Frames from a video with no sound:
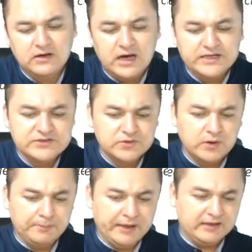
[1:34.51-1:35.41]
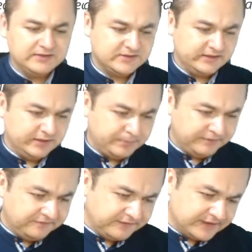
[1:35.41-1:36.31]
I saw a man
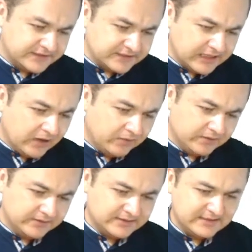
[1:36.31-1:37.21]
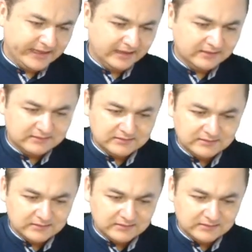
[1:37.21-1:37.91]
sleeping face down on the sand.